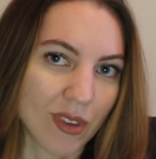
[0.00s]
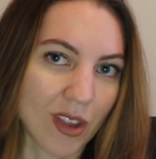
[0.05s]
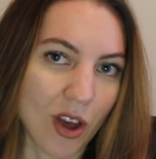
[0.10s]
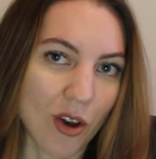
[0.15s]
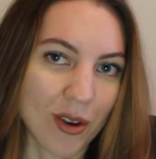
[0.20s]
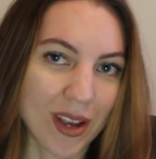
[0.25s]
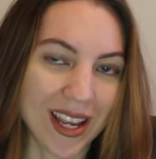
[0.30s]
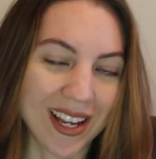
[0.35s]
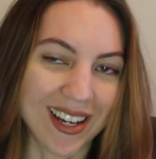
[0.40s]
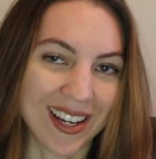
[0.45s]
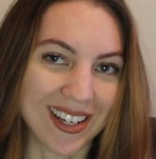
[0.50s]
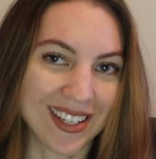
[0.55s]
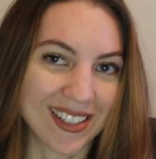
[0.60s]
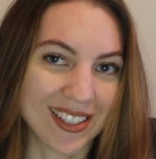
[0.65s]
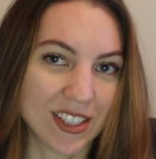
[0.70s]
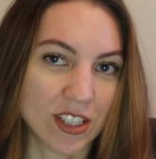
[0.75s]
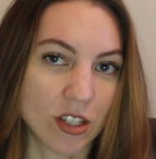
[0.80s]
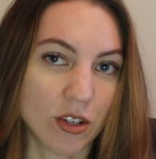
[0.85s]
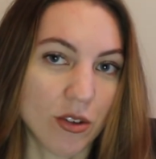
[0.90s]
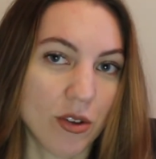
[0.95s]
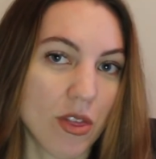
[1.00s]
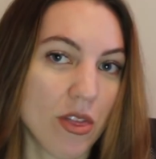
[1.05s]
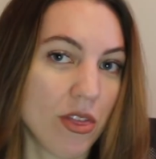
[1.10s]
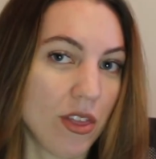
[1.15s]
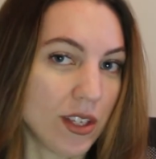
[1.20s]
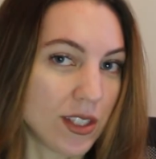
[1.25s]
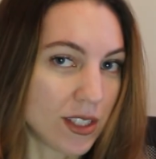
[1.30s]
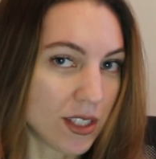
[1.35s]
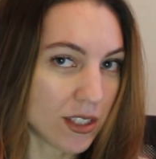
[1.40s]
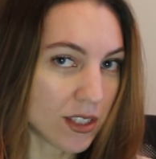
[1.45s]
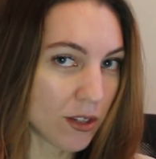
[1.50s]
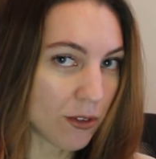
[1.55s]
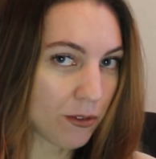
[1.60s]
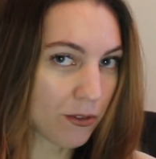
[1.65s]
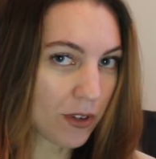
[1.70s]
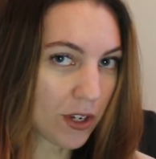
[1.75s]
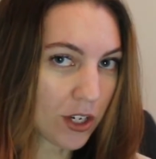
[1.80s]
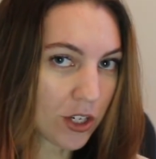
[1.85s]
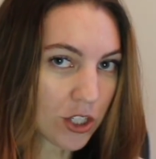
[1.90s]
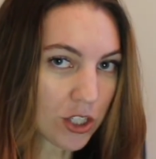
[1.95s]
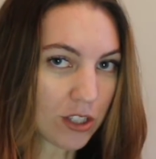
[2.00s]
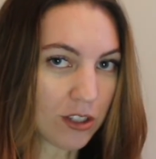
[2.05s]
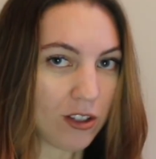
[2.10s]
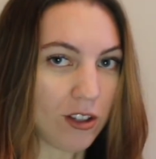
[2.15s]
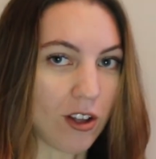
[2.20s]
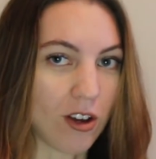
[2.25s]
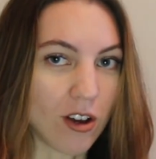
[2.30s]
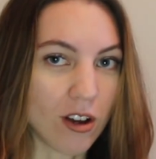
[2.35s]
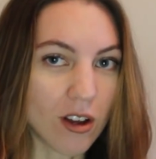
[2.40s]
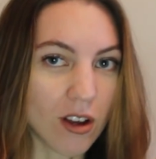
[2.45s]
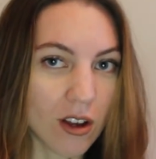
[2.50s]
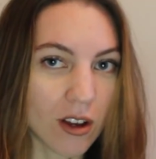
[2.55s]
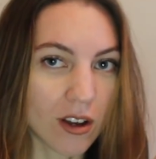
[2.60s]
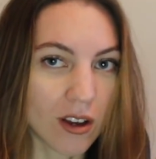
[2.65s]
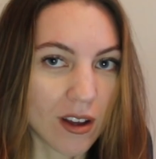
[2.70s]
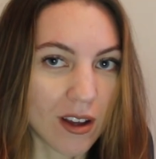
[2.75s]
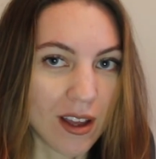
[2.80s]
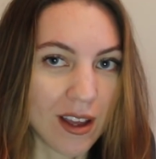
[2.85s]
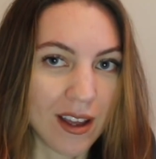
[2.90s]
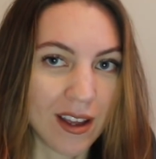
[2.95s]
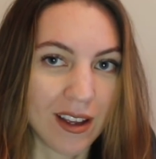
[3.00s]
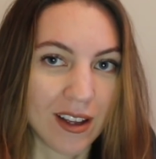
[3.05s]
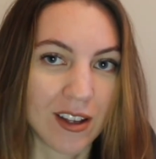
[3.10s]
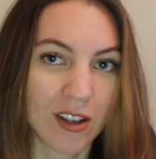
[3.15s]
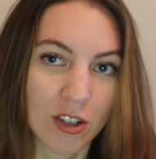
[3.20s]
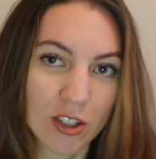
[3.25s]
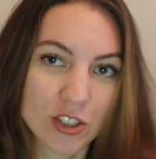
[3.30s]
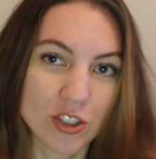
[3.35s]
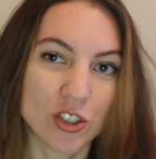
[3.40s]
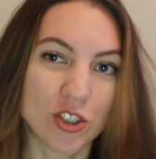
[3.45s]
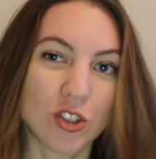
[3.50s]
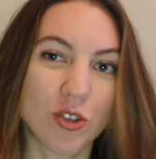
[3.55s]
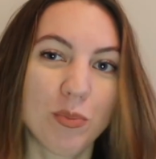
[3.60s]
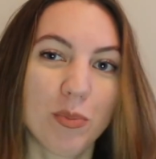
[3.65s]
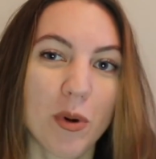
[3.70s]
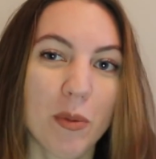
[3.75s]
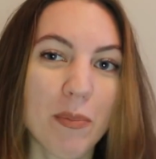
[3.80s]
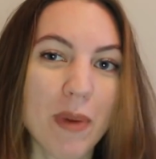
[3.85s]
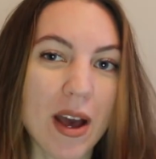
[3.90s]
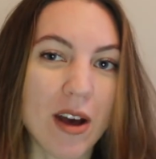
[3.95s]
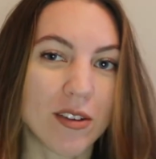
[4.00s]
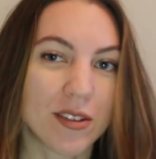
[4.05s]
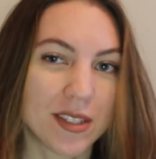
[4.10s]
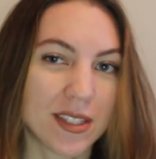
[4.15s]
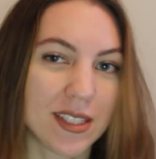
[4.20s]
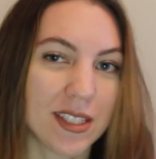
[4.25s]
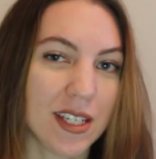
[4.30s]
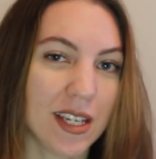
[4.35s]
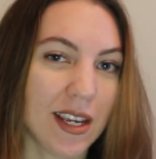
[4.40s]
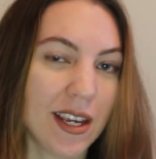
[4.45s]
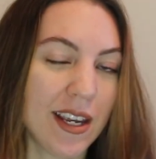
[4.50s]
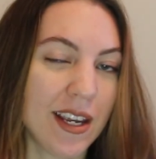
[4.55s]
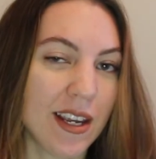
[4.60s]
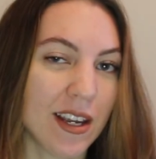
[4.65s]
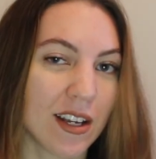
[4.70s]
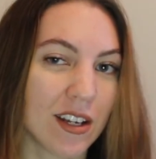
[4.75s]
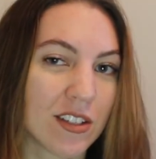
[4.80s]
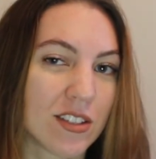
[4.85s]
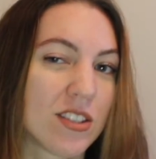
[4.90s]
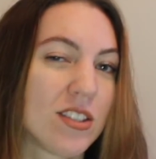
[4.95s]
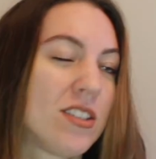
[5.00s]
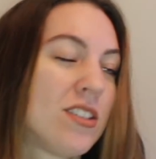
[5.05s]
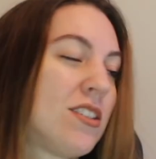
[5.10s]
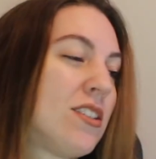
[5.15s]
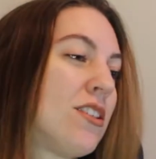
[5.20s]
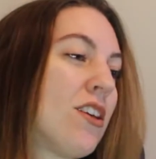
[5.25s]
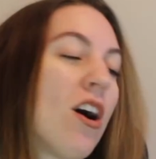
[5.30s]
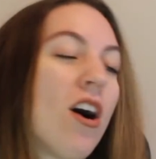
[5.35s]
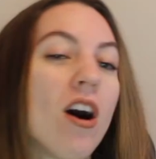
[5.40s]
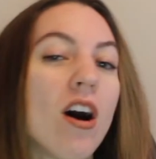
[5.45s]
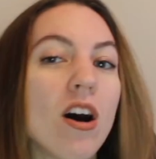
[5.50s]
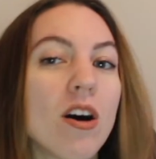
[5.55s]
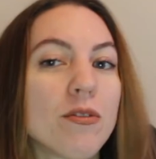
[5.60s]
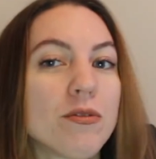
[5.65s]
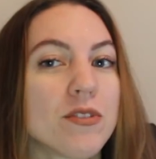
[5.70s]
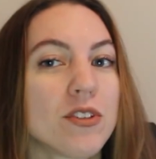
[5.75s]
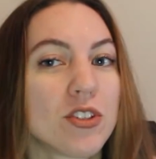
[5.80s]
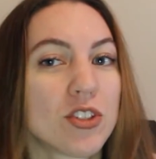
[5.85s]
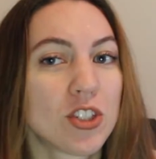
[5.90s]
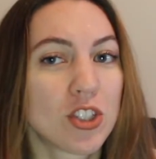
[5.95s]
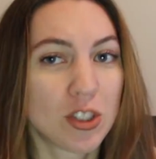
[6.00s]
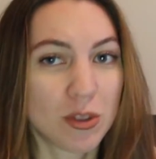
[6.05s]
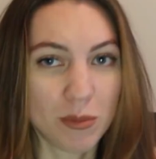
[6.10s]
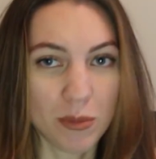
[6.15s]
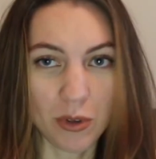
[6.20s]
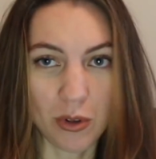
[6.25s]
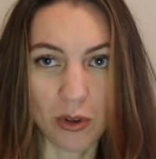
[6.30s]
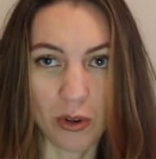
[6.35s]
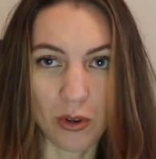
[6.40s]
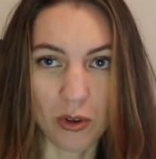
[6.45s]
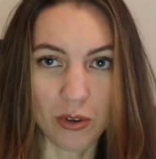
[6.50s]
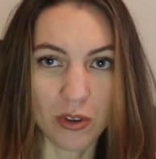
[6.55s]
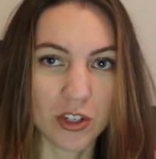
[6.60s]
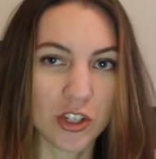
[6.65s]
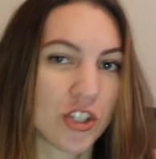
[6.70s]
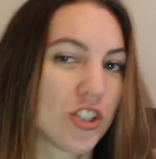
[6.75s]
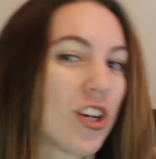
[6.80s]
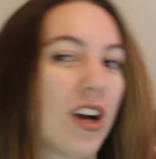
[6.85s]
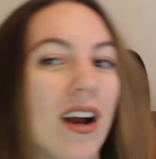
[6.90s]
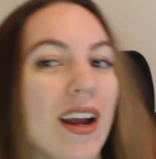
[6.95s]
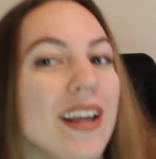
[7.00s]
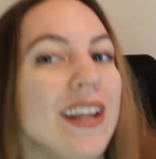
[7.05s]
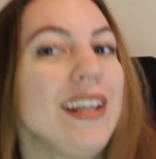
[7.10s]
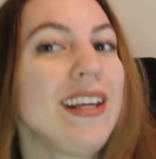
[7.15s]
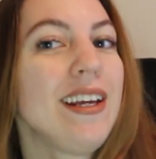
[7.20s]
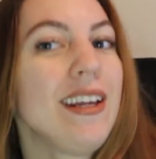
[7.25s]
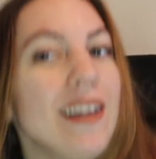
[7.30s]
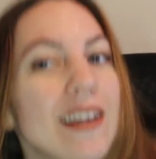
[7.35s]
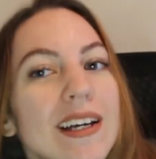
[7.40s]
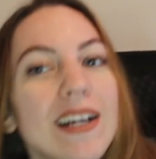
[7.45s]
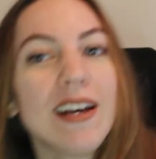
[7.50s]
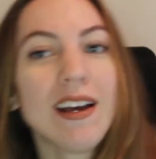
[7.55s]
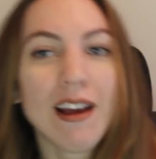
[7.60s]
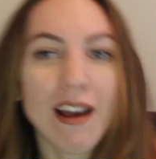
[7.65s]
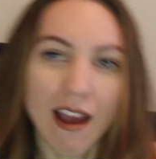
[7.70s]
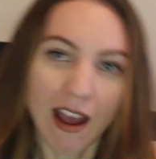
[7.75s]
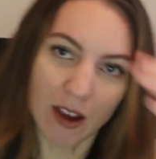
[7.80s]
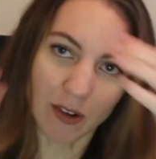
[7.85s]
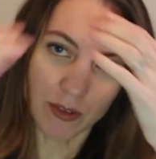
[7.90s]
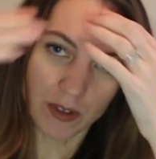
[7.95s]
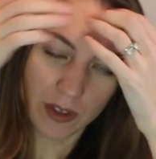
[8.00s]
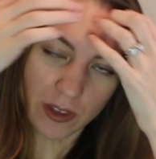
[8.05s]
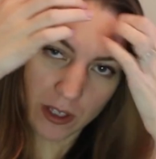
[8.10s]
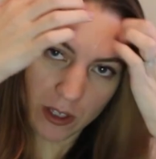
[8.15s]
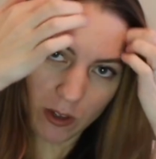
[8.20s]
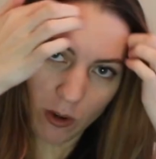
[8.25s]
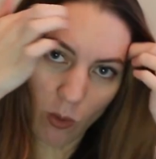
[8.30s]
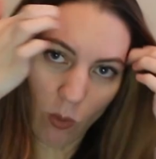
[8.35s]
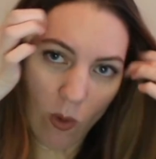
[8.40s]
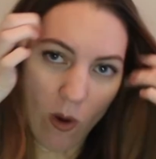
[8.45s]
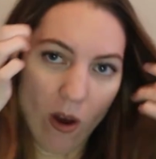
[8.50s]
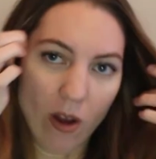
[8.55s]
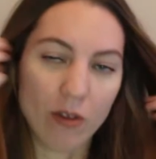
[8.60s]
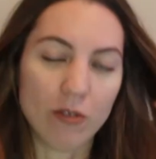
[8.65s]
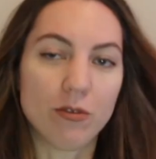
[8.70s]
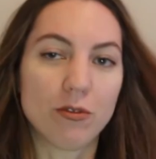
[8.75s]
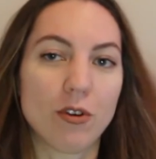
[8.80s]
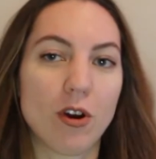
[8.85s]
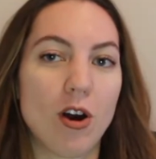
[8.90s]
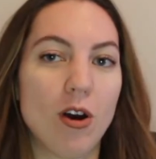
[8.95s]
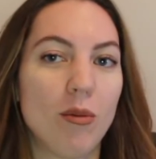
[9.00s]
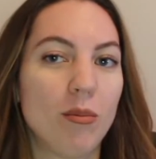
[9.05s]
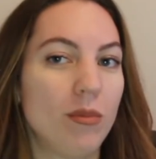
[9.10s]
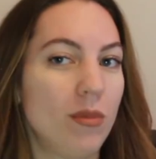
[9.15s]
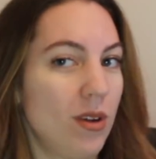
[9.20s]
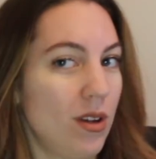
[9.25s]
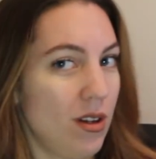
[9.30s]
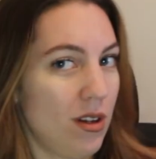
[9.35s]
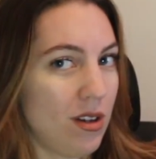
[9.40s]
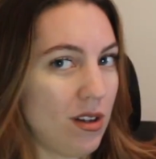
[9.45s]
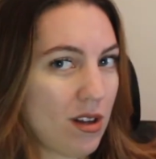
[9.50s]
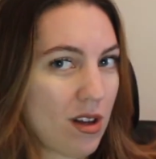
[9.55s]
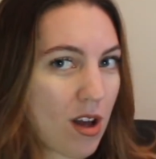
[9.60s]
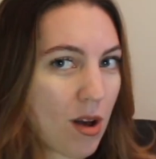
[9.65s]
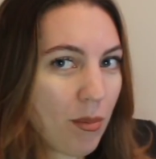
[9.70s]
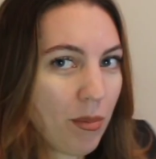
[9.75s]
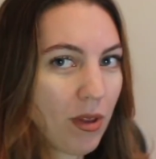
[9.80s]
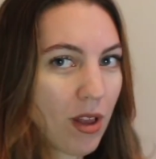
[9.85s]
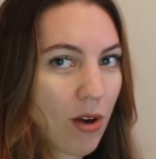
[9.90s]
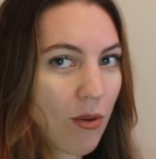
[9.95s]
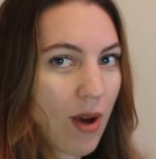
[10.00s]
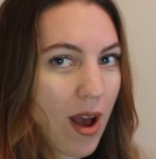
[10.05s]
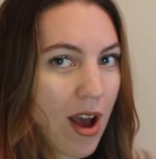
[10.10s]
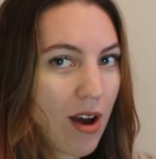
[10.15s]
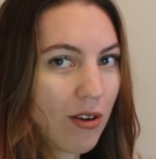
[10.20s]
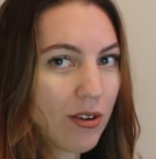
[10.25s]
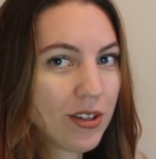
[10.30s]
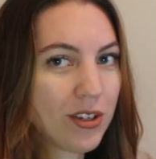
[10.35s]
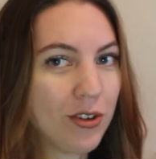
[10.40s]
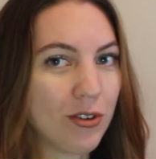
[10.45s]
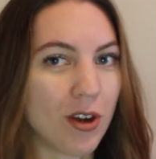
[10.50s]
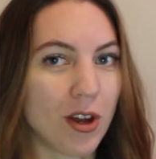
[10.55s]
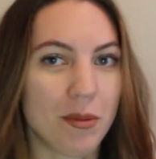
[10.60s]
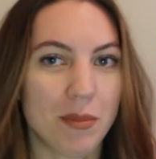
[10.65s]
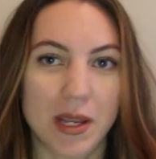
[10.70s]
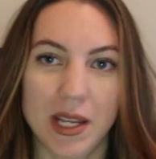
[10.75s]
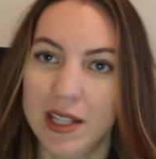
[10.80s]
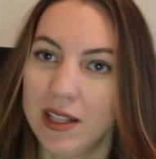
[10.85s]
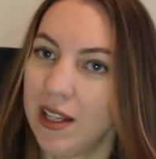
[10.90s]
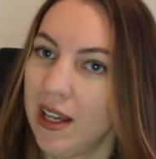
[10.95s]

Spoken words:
Okay guys, so this is the finished look. Super bouncy, soft, smooth, shiny, everything you want from a blowout, you know what I mean?